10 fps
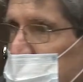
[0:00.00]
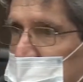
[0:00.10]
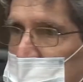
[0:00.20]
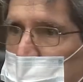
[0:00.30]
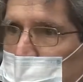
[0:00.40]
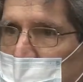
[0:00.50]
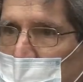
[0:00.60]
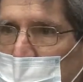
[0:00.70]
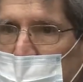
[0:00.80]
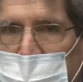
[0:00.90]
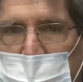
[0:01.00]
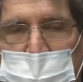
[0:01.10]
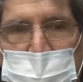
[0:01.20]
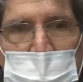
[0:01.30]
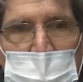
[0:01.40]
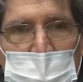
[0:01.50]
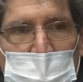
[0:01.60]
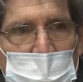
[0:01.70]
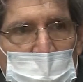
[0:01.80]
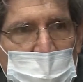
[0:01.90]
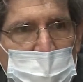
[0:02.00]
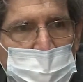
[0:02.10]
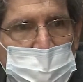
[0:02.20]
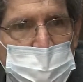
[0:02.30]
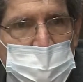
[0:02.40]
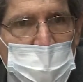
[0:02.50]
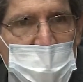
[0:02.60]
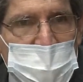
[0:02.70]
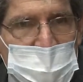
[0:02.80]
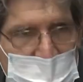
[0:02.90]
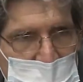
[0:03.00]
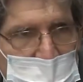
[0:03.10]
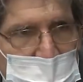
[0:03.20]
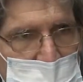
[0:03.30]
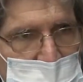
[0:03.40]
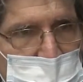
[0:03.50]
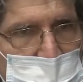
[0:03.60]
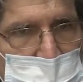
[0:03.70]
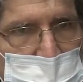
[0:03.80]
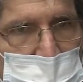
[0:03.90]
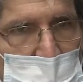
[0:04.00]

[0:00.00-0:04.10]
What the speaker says: working with all of you and dedicated